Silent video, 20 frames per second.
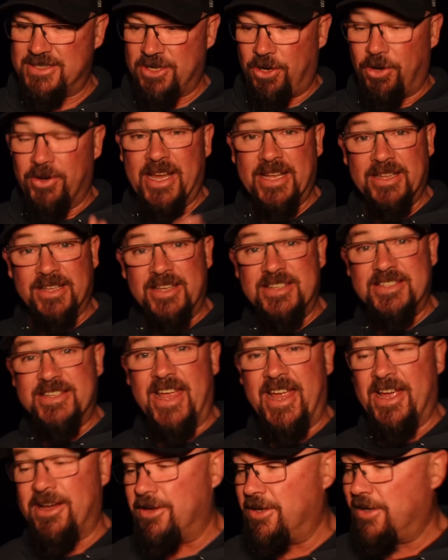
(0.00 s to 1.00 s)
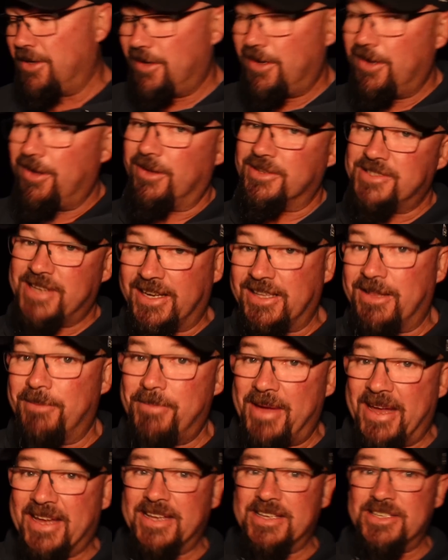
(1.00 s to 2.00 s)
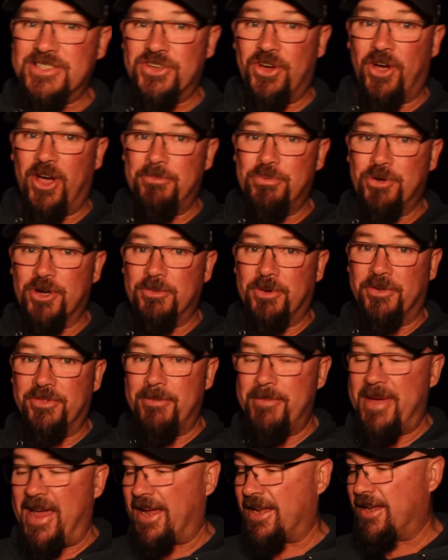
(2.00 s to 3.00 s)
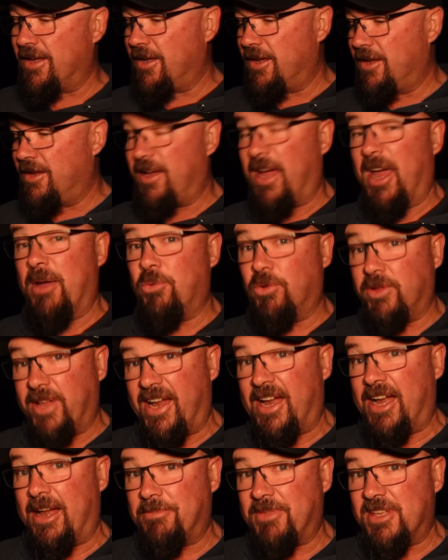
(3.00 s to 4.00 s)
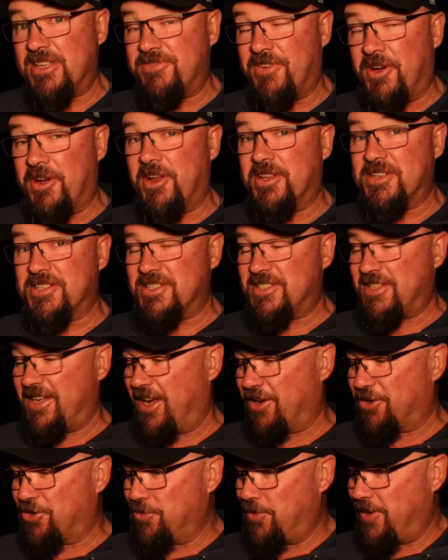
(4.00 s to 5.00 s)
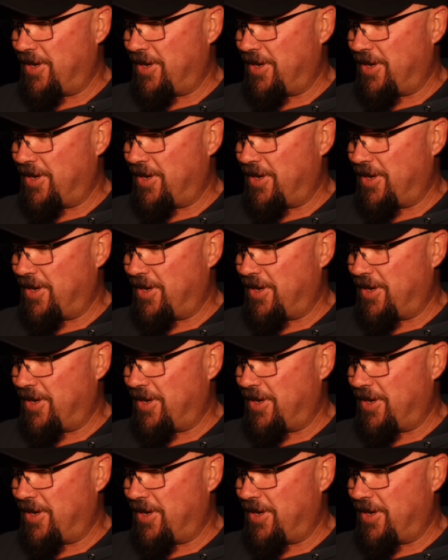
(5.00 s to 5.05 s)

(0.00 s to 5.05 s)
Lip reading: So I'll get these now, I'll take them back inside, put them on the Mac, and we'll edit up these photos and see how good